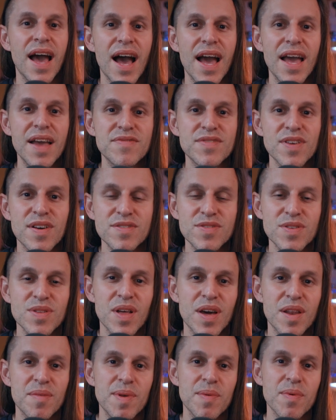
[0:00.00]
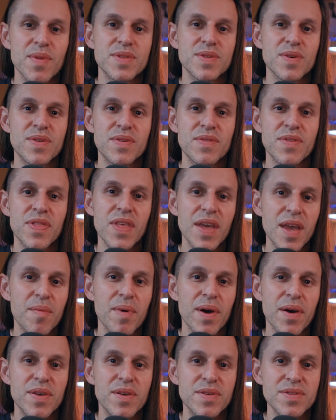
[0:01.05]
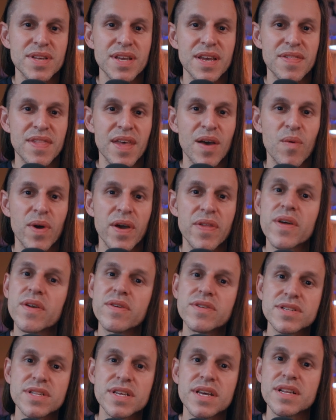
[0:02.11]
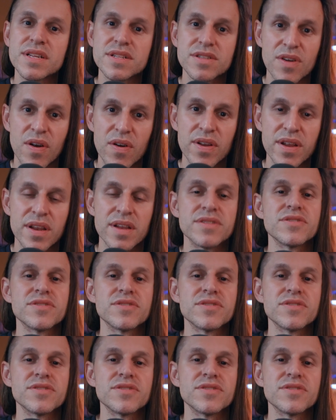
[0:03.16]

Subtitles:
I have talked to a lot of people that don't even think about using it that way, that are just getting started.